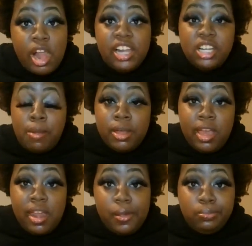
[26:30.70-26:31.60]
And in the
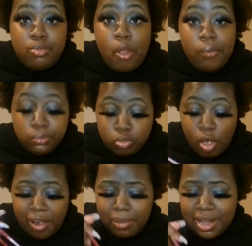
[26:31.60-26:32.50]
beginning,
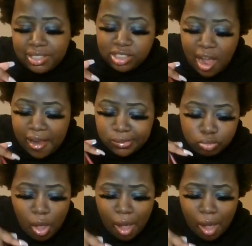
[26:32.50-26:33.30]
somebody's like,